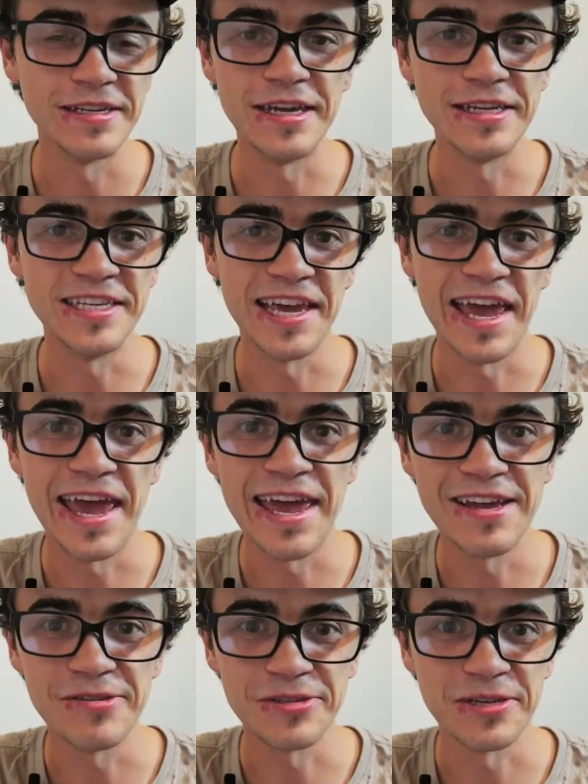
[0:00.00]
needs their
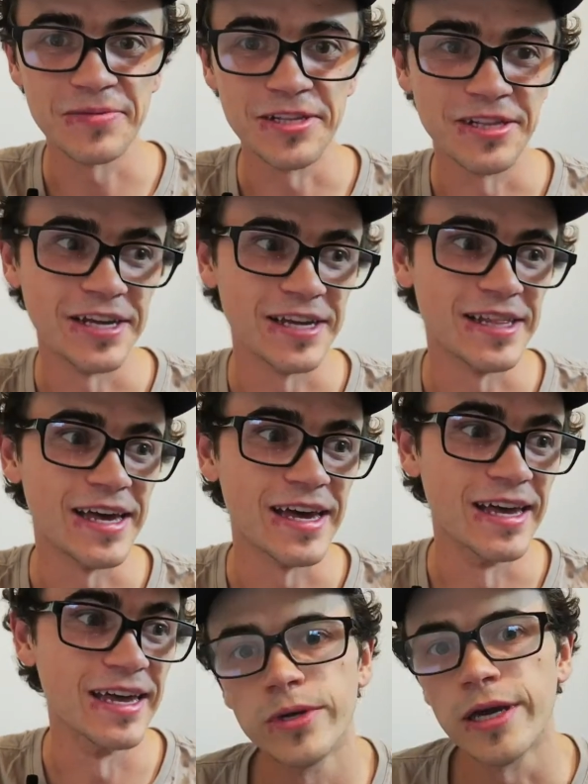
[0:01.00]
hand or something like
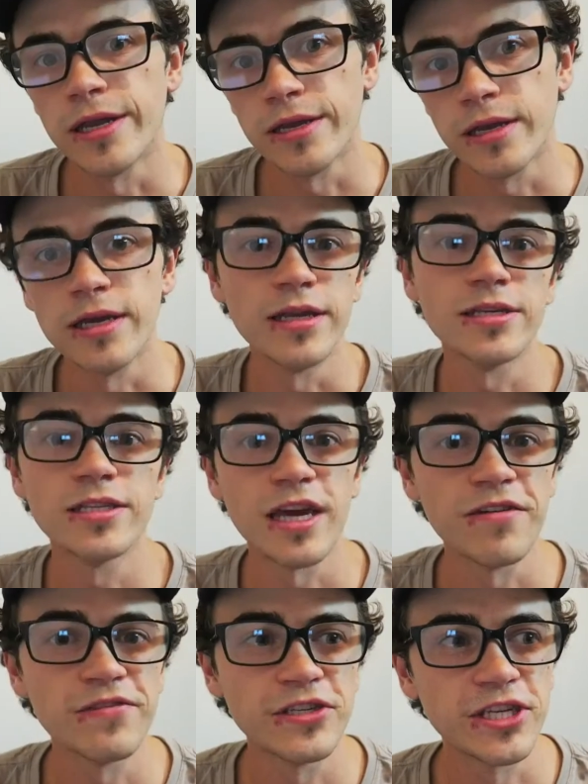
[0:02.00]
that. But it is
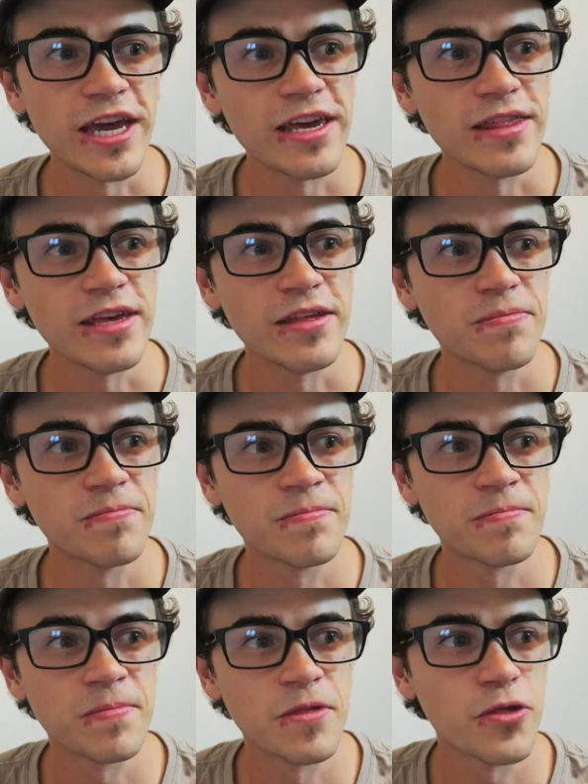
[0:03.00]
safe to say that
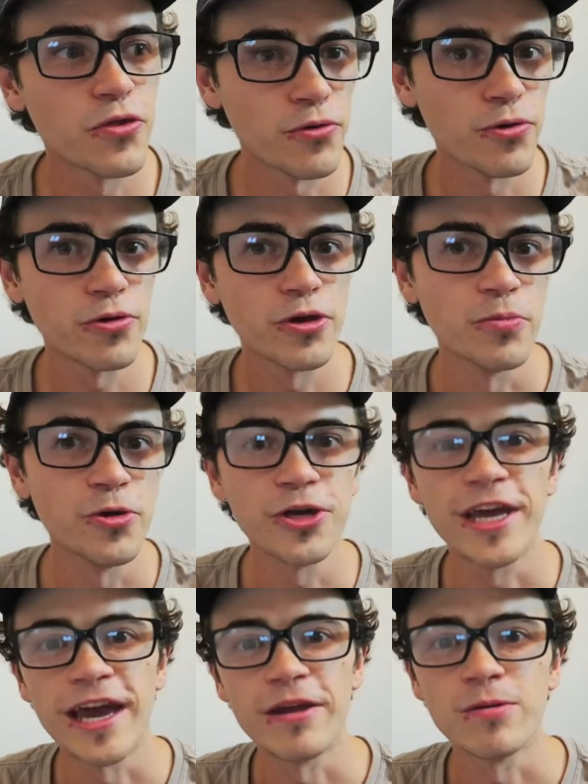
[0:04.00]
through
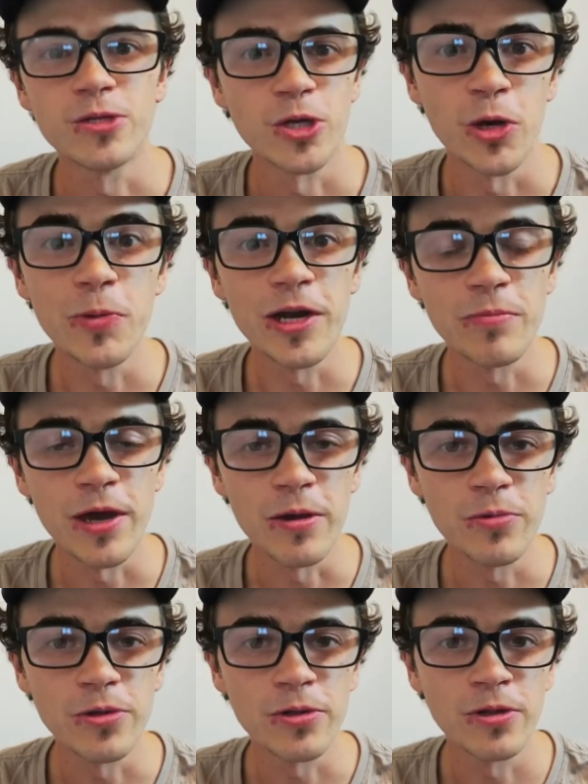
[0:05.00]
communicating with so many
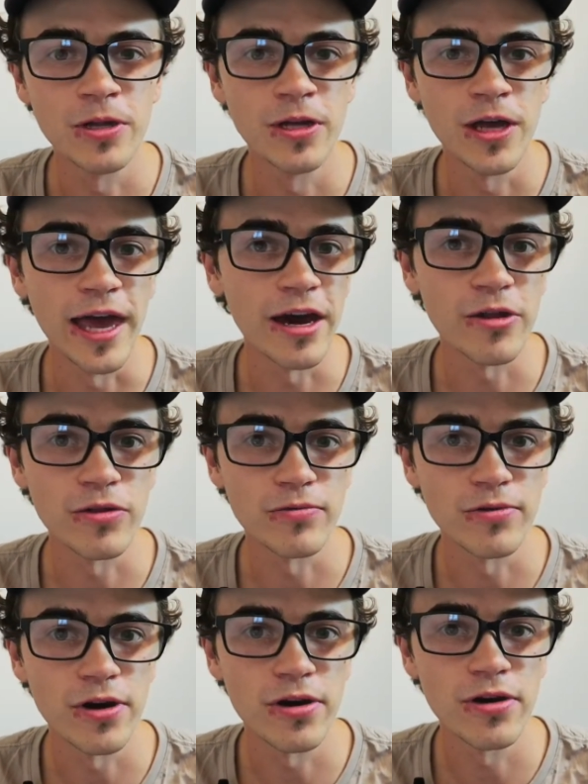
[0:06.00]
people out on the
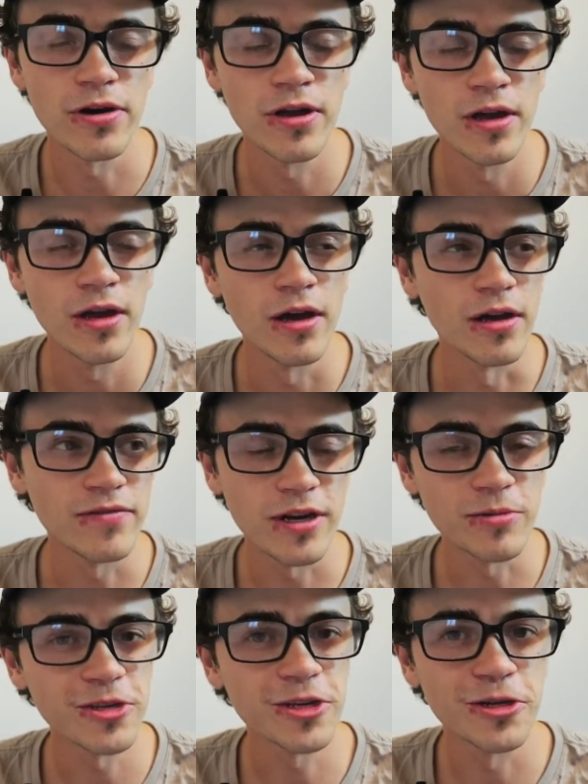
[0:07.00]
road, I've
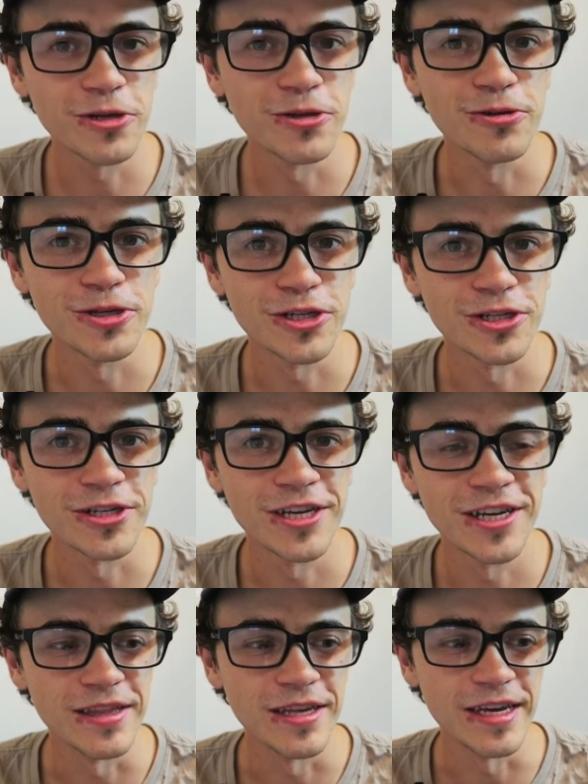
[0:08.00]
come to the
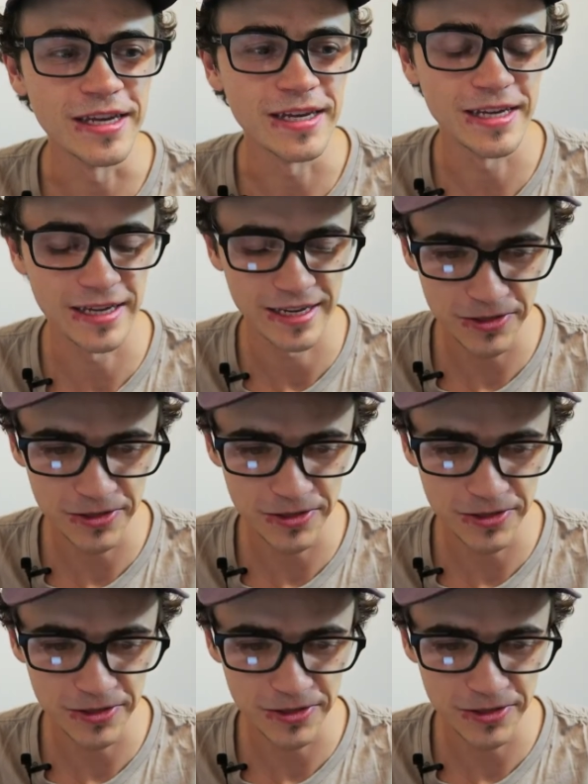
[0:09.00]
conclusion that